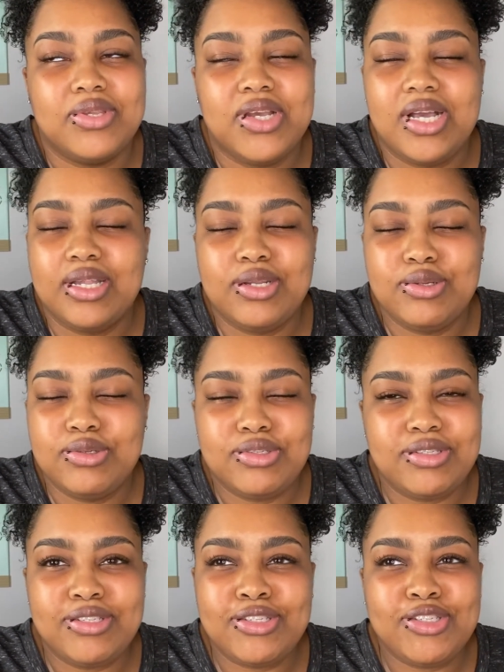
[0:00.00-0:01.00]
gotta do
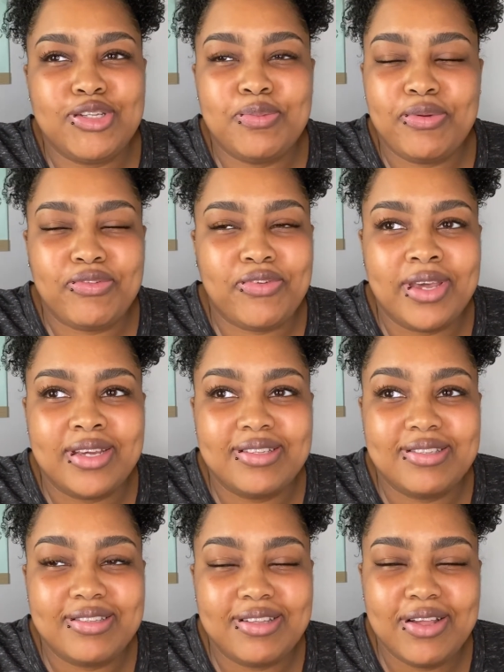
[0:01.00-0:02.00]
this stupid face.